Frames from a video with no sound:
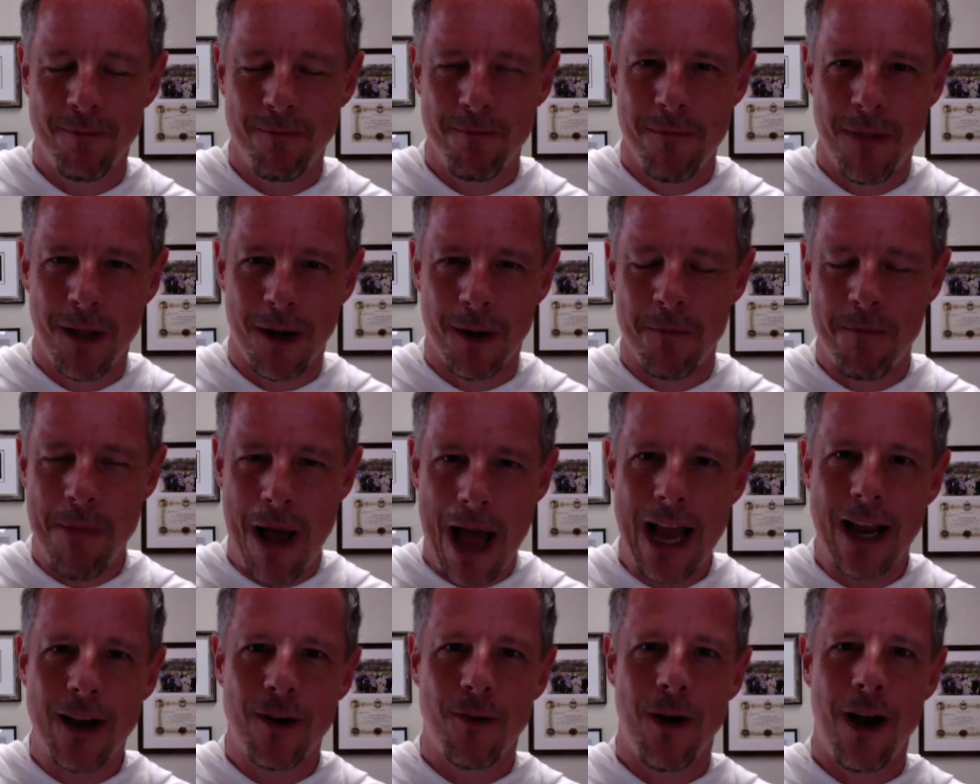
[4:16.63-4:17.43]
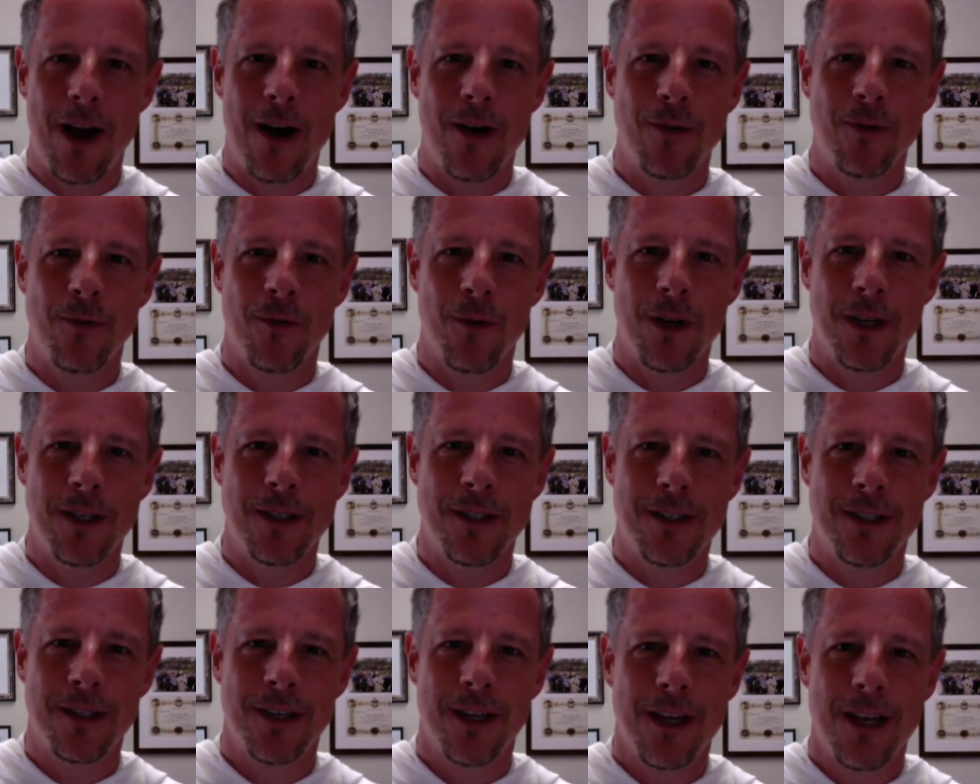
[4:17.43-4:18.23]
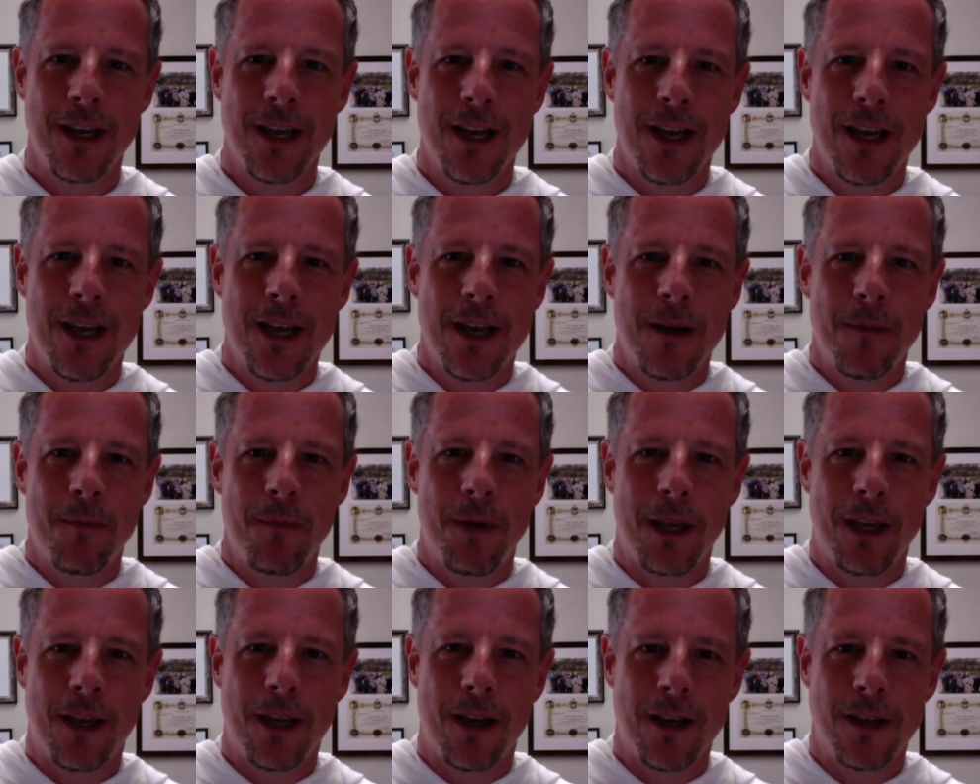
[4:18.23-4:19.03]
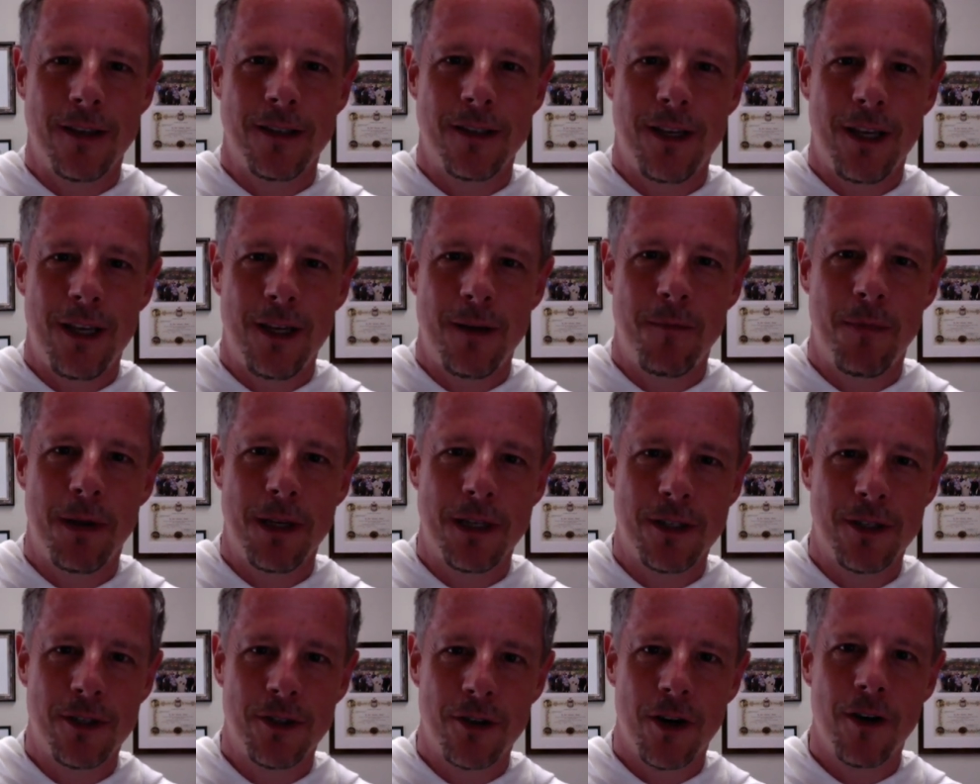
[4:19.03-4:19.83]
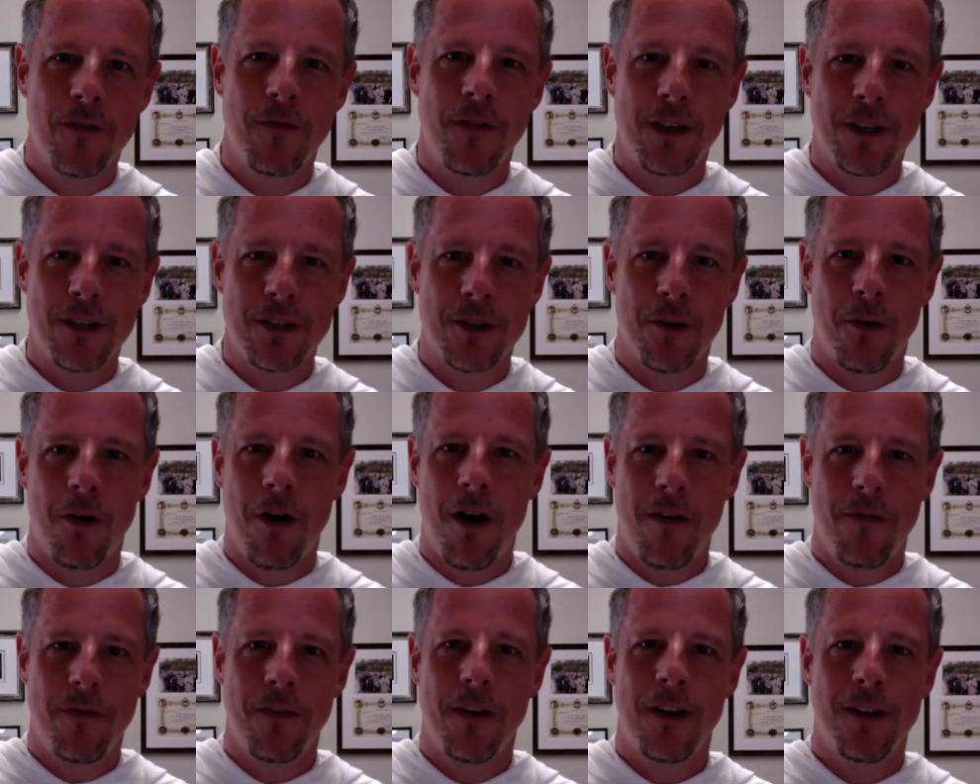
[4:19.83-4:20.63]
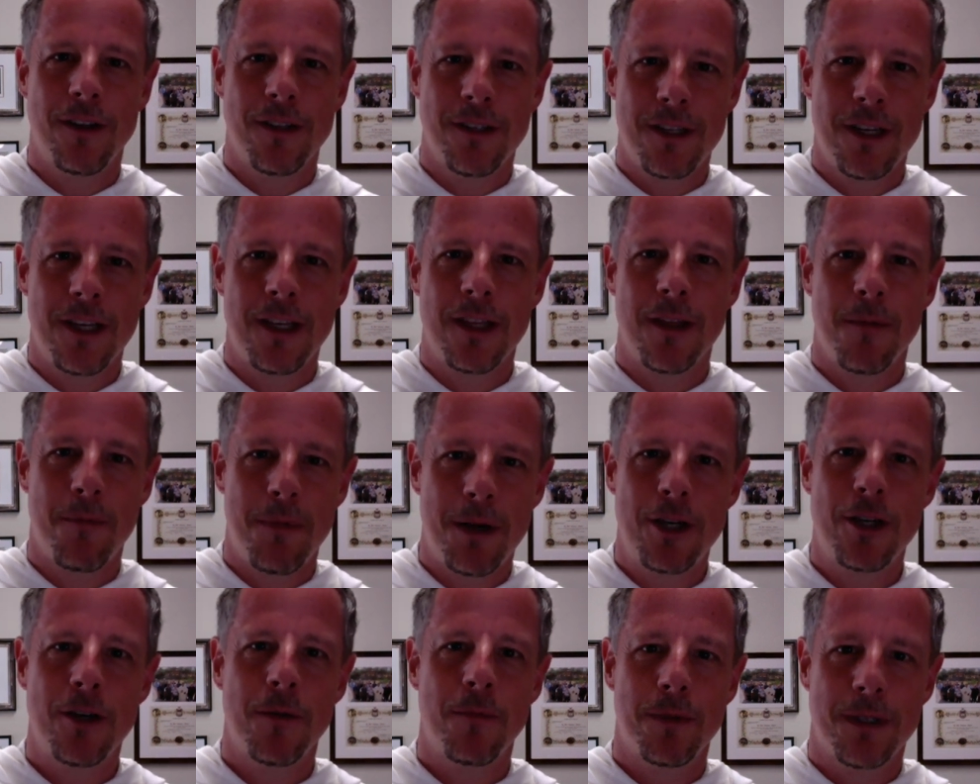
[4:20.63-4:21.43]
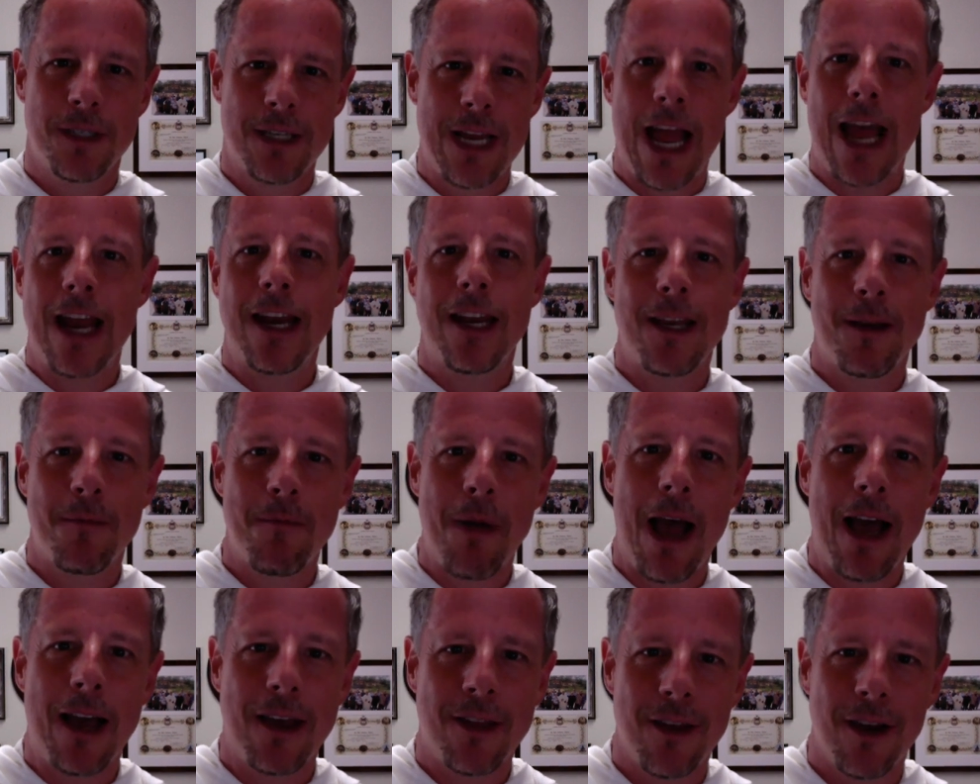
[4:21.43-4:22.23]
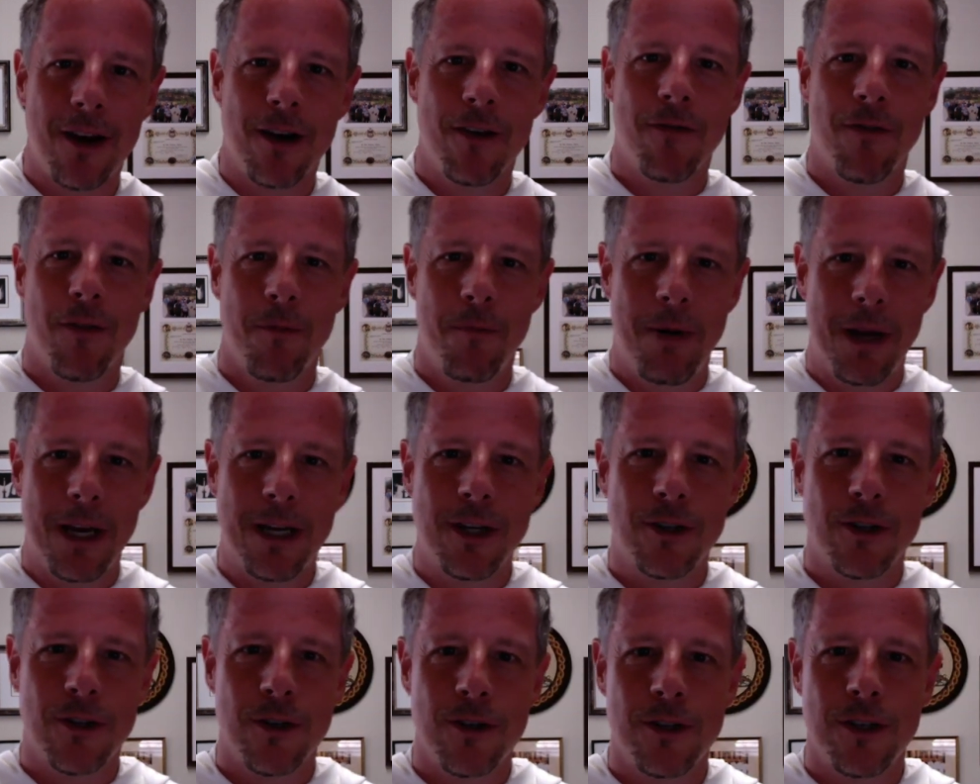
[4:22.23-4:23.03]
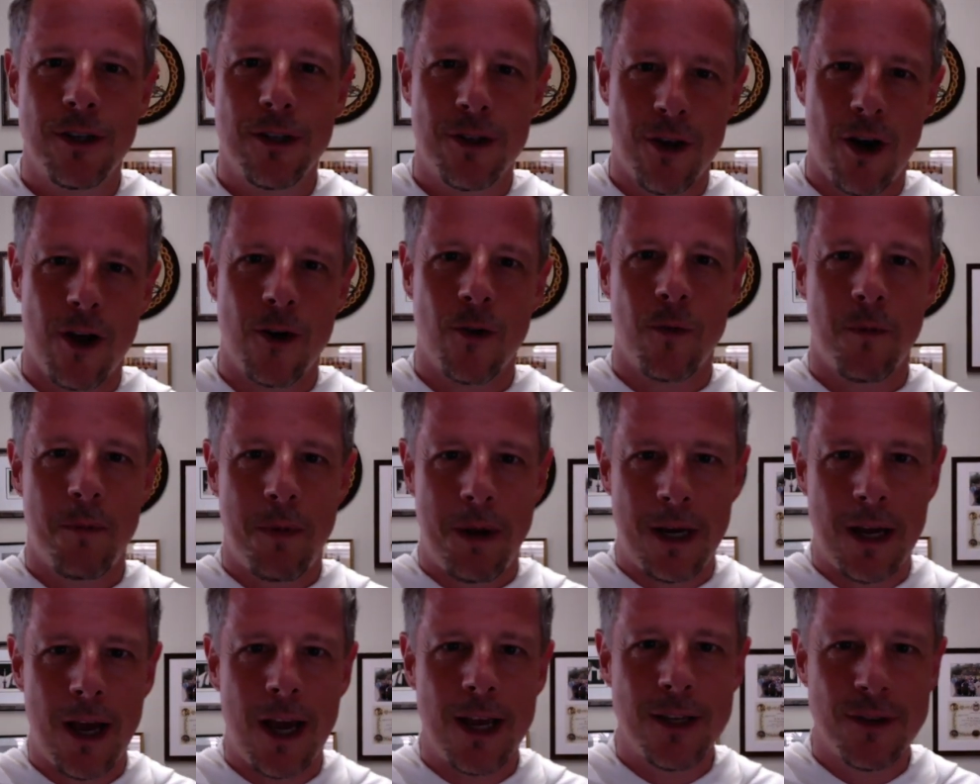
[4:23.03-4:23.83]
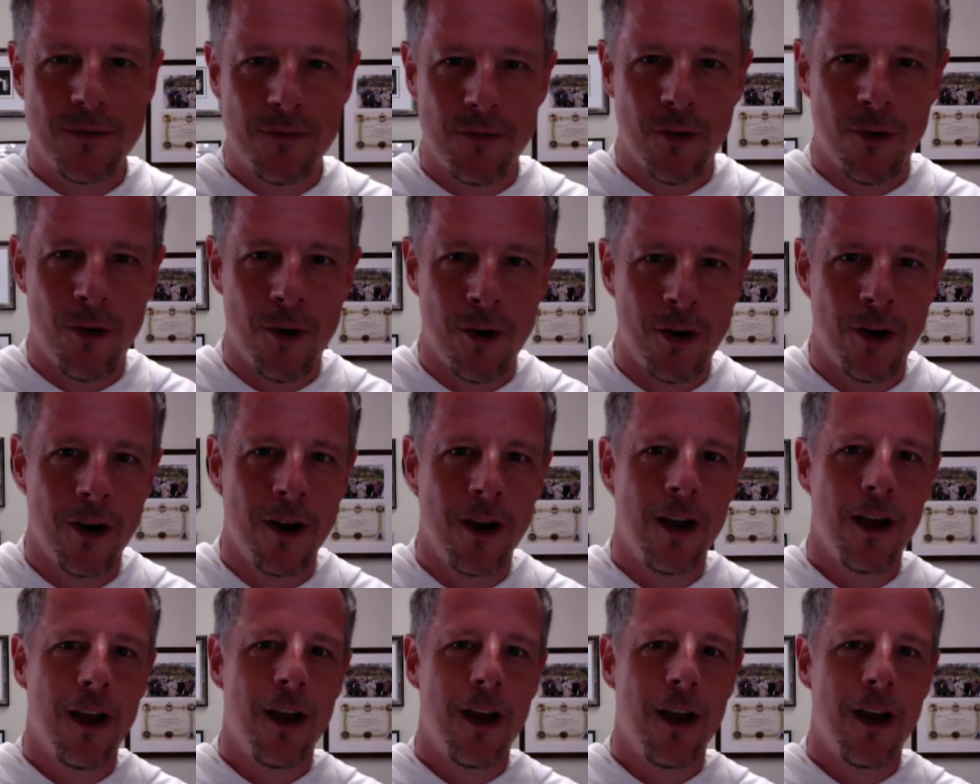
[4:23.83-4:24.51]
little background, was because he'd been serving so often and seeing the bishop standing back there for pictures, he thought it would be nice for